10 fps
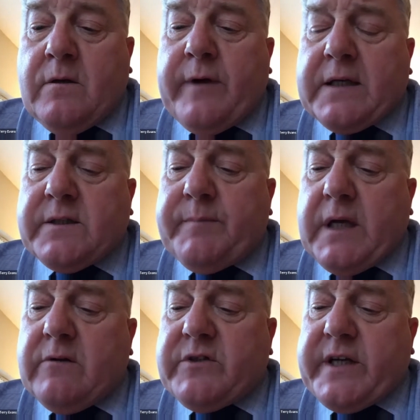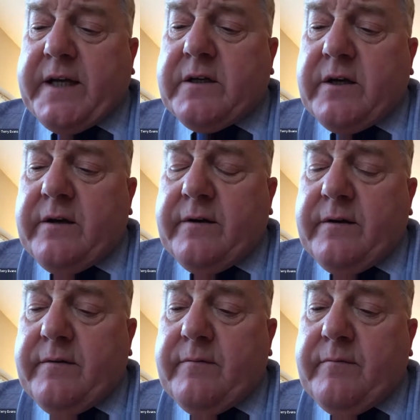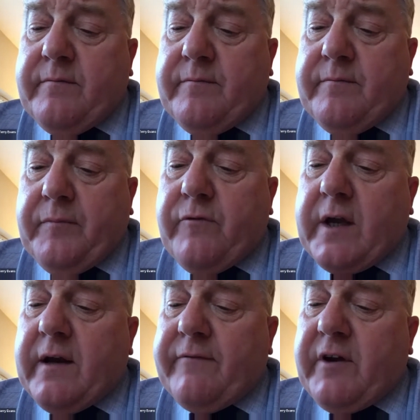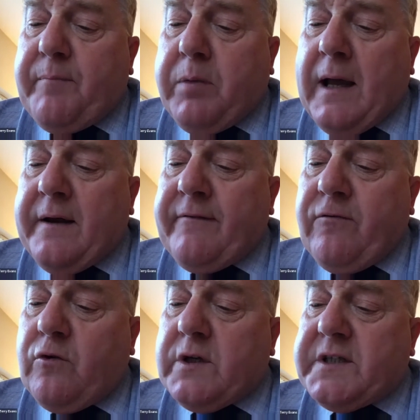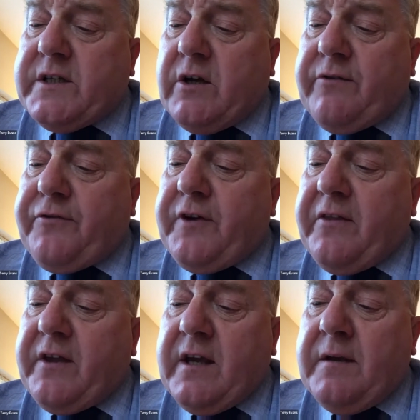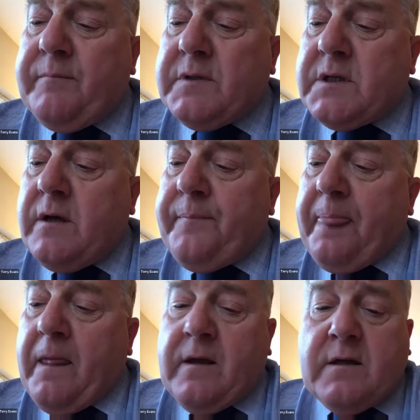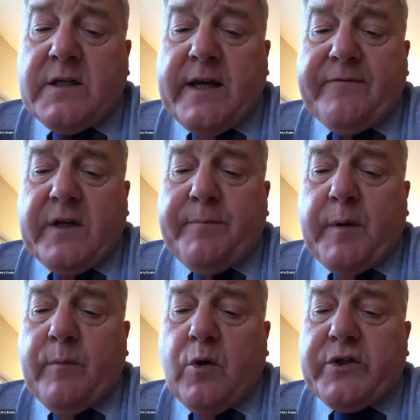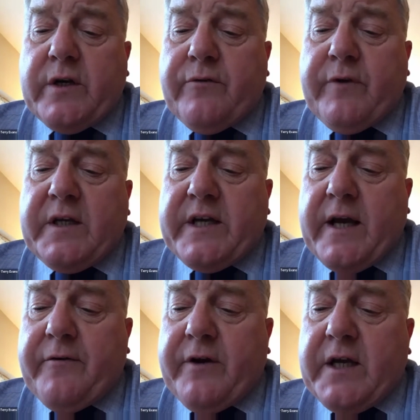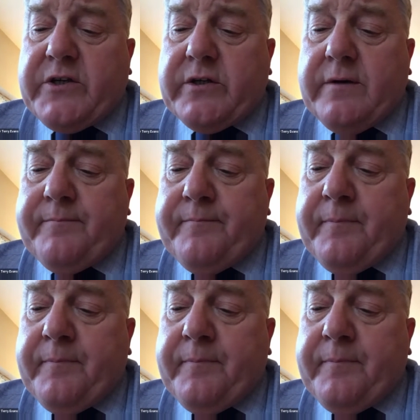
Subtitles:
Wrexham Town Centre Recovery Plan focuses on three themes: safety, promotion, regeneration.